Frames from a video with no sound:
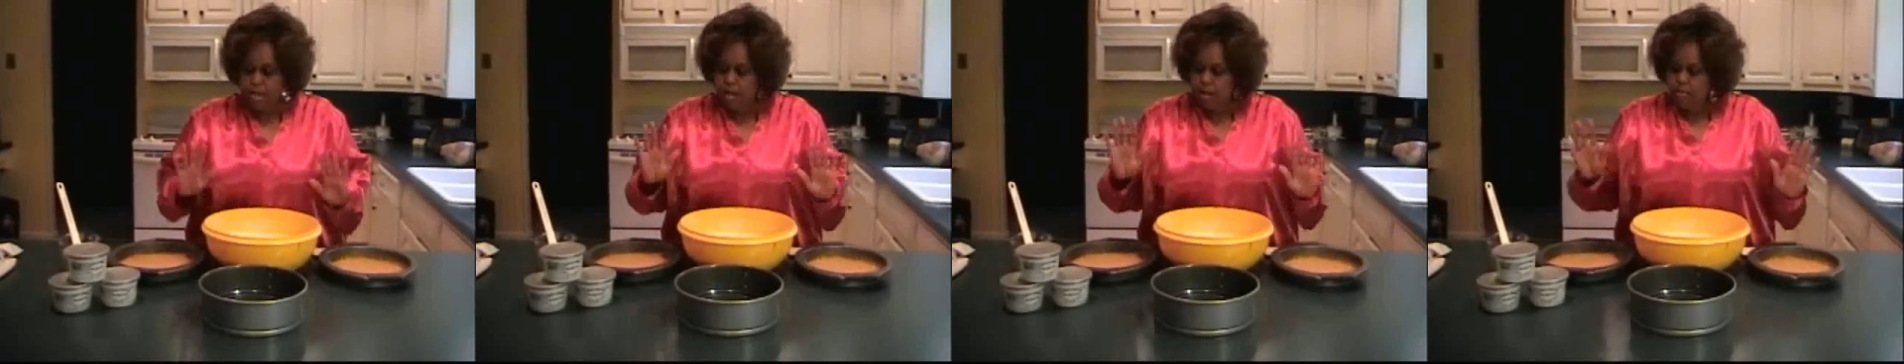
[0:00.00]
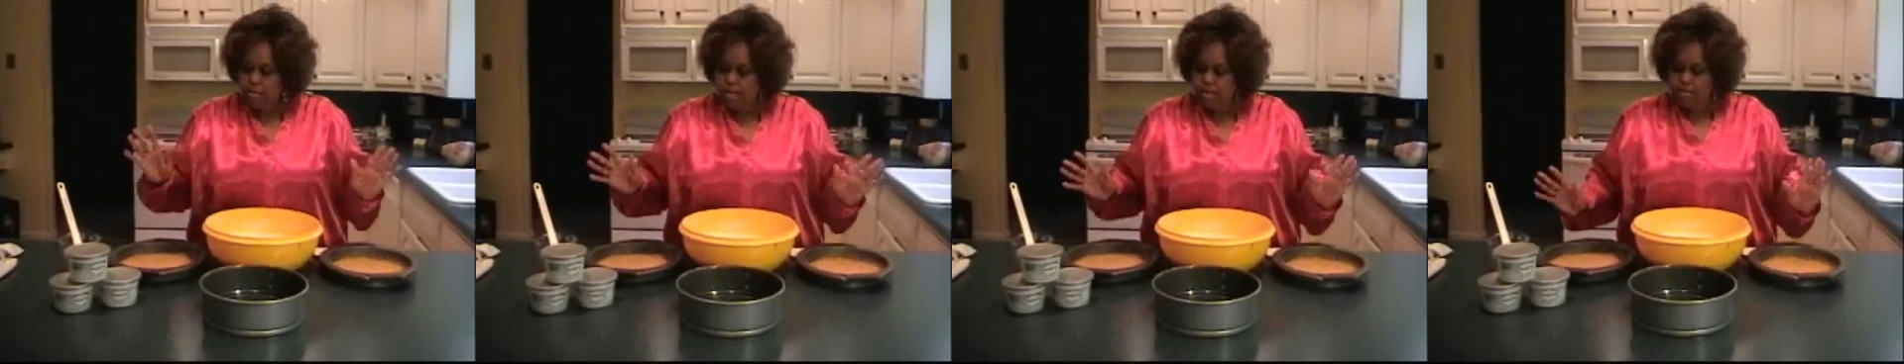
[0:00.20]

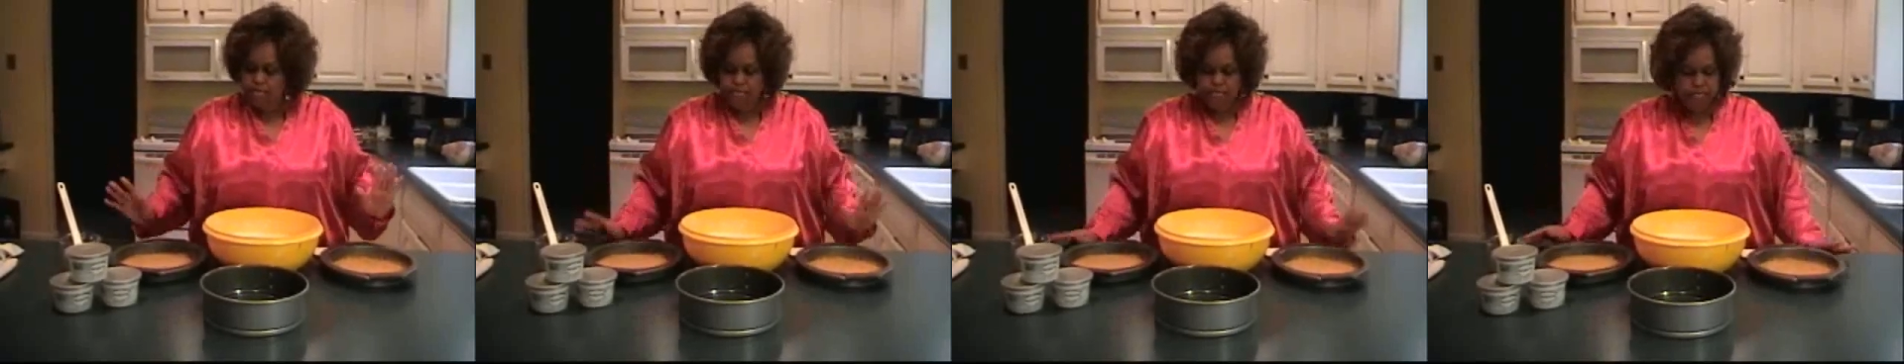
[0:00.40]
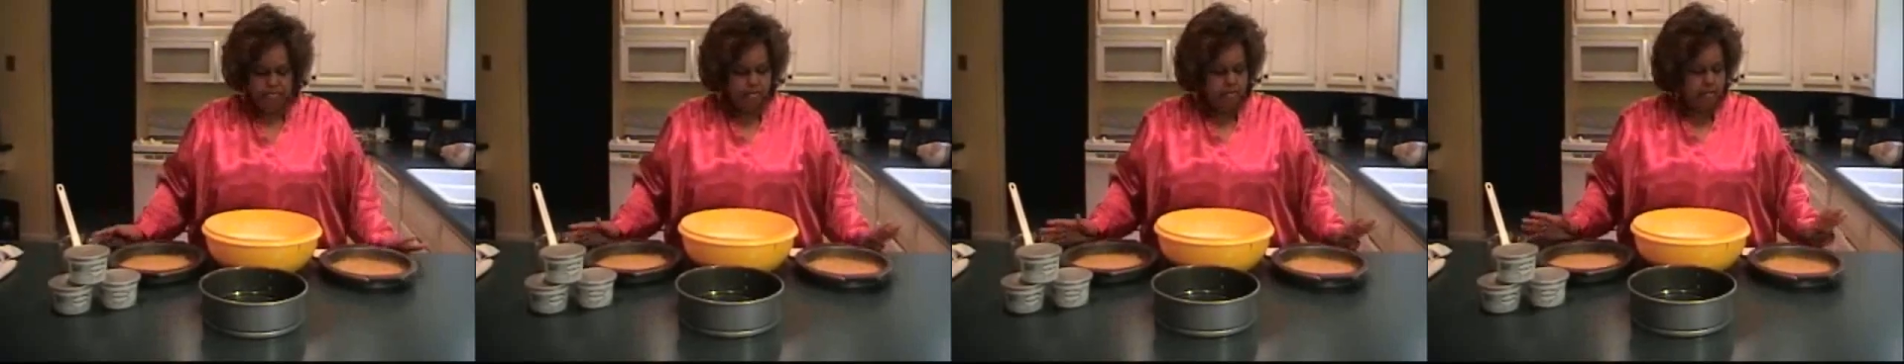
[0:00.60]
But
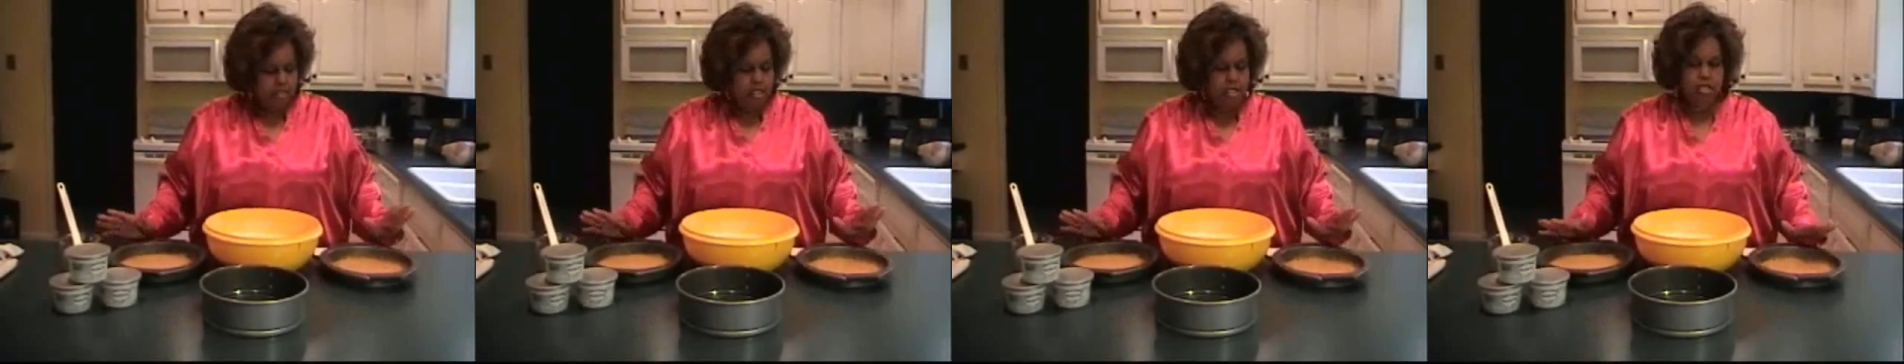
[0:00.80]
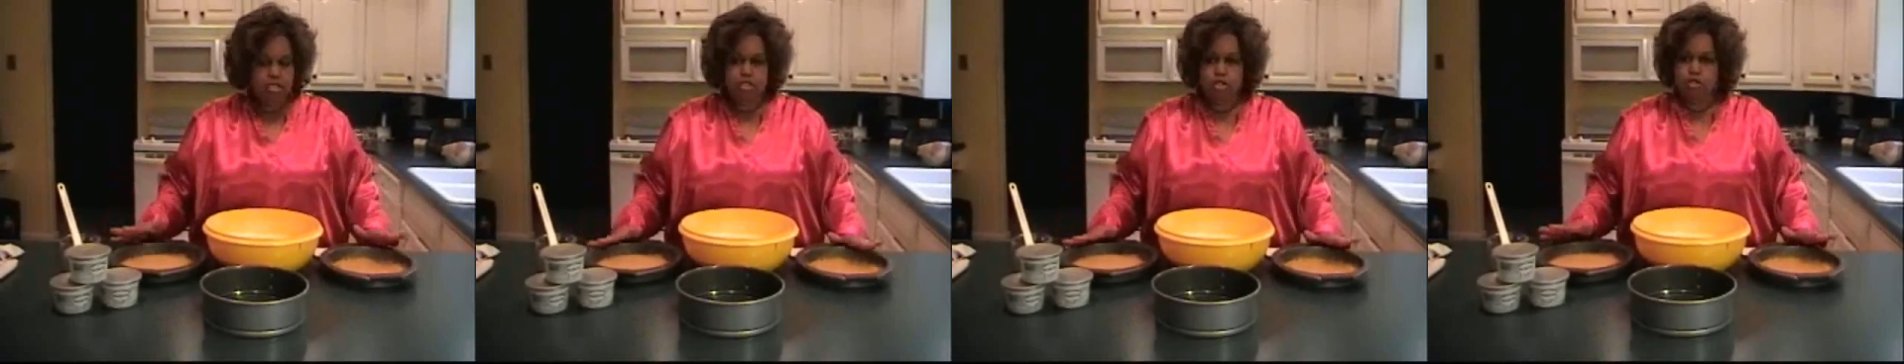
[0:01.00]

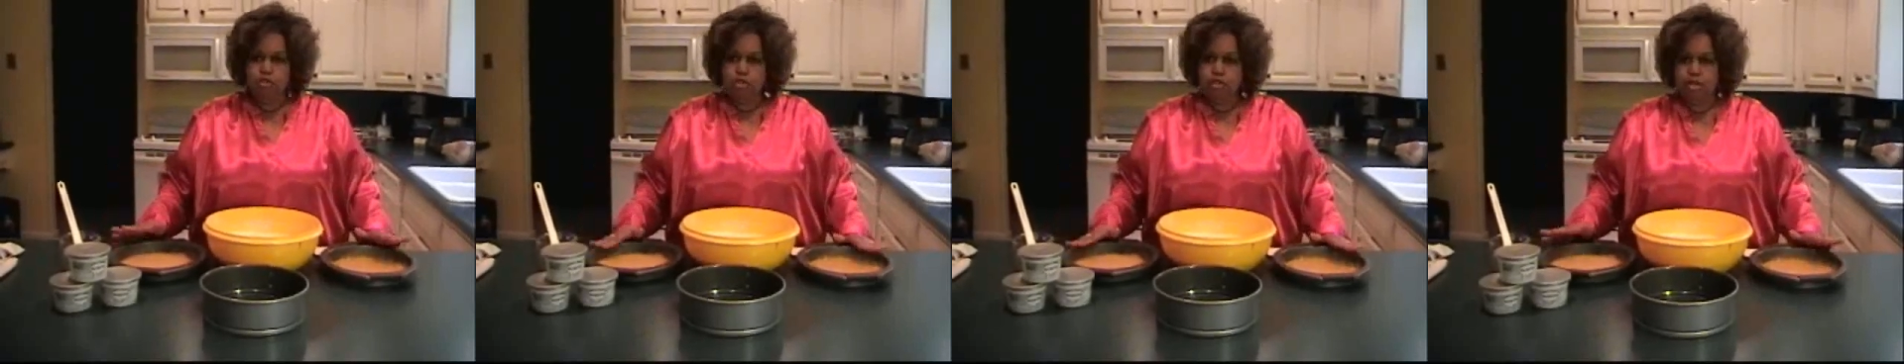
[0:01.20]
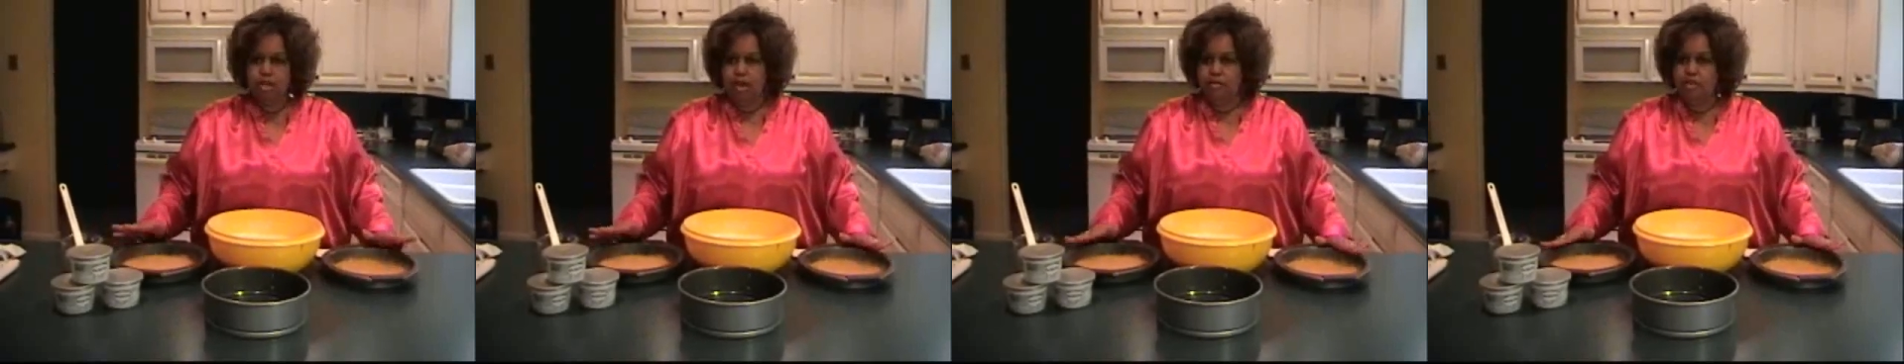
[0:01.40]
this is a
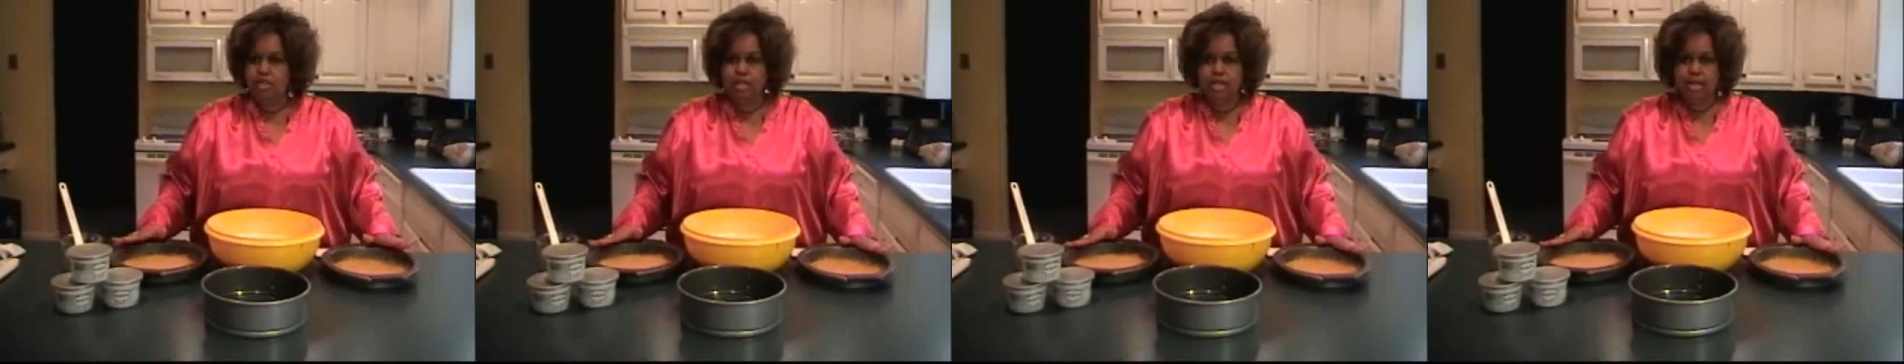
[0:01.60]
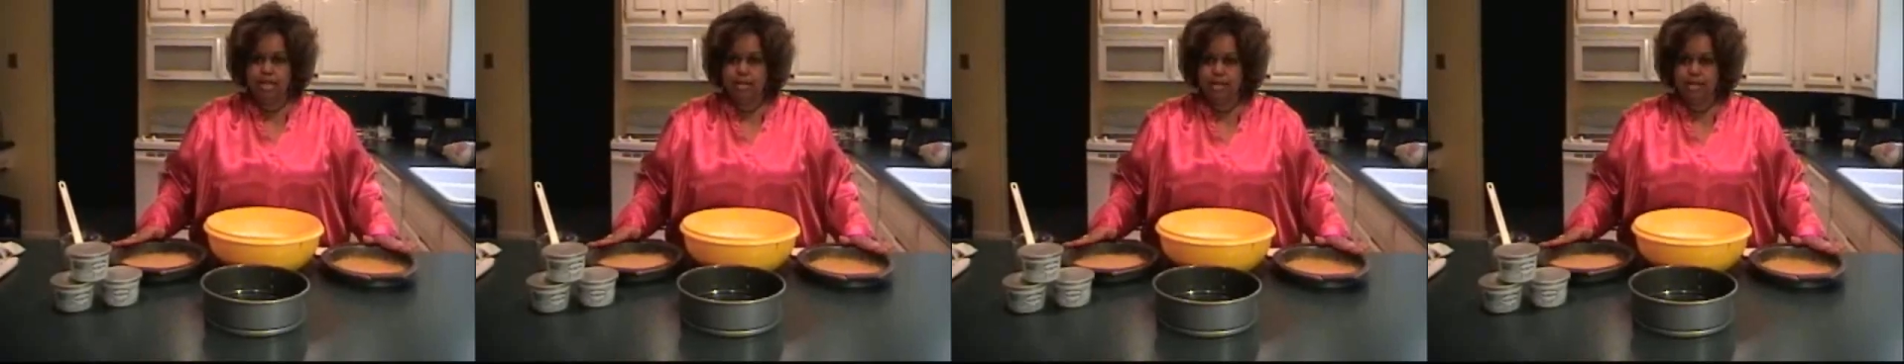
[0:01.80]
good everyday